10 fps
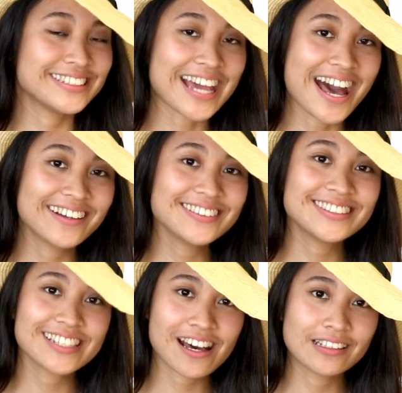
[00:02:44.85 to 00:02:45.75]

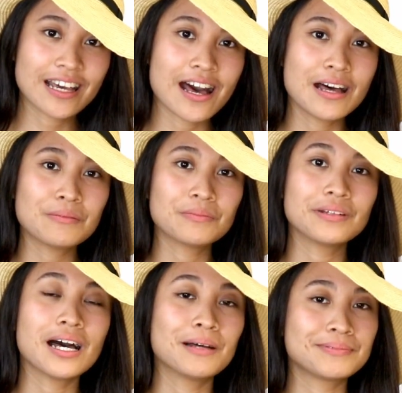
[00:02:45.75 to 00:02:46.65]
Down, down,
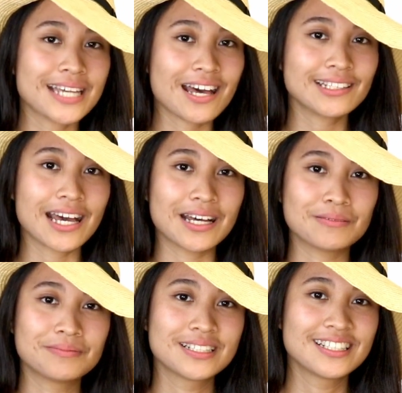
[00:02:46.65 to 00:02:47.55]
up, down,
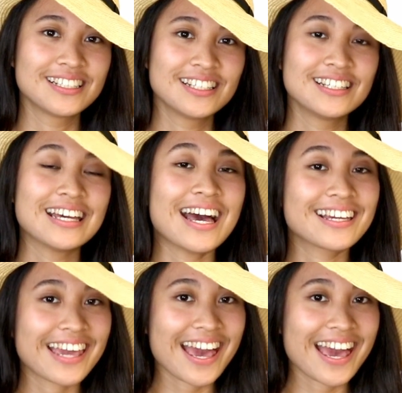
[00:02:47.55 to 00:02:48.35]
up.